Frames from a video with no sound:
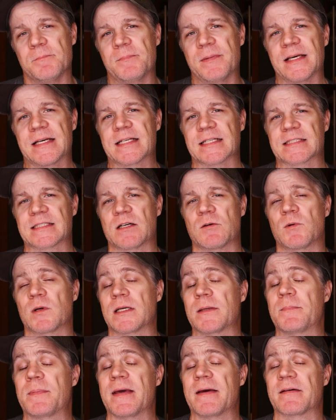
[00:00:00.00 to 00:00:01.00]
because I
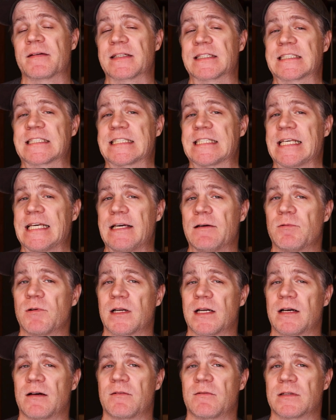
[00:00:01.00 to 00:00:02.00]
wanted to be able to see
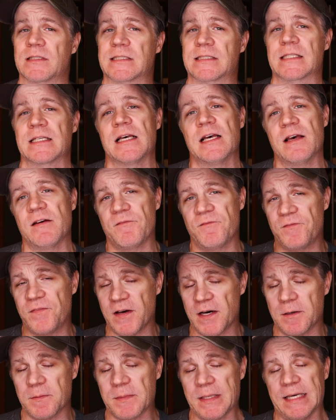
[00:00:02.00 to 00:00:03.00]
what I was
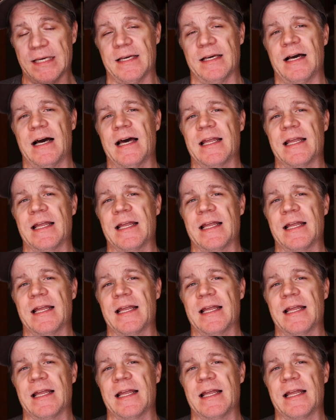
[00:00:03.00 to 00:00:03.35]
filming.